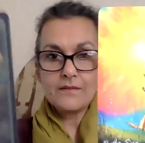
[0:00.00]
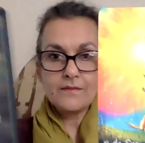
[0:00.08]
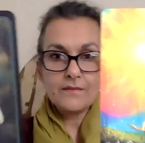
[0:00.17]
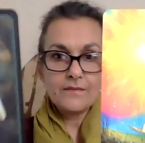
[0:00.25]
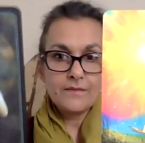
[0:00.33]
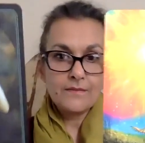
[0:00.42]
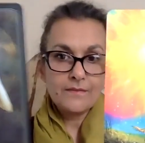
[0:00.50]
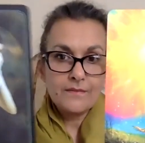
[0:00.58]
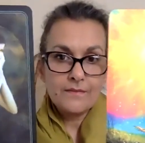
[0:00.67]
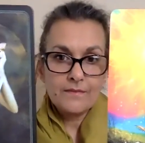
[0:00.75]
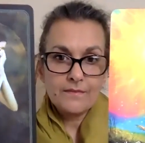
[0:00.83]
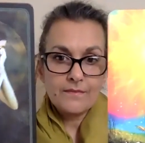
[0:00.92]

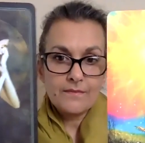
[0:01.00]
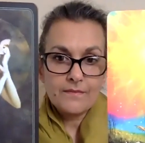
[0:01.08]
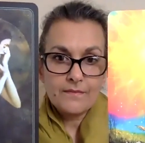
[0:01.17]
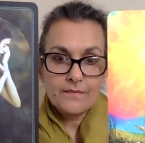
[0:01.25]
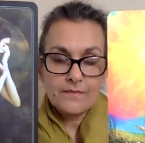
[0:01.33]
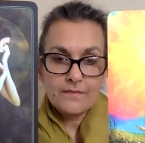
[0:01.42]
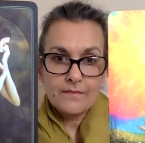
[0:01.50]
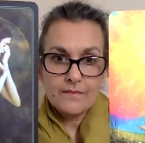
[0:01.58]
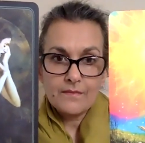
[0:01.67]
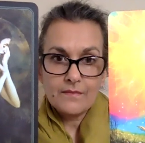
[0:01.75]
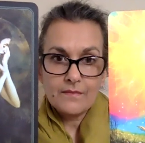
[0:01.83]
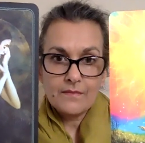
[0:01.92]

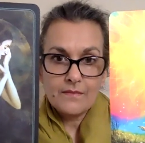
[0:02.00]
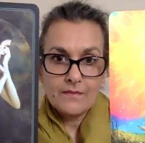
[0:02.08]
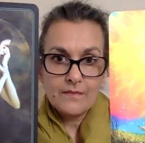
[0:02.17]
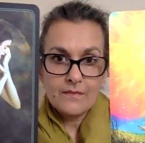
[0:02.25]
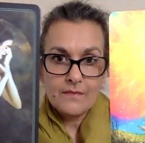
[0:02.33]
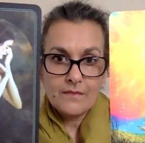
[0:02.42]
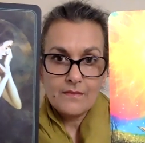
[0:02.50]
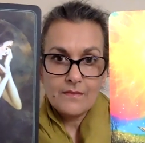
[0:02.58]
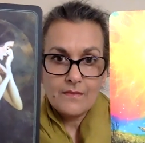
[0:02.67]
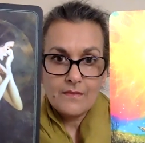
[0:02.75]
(no one is talking)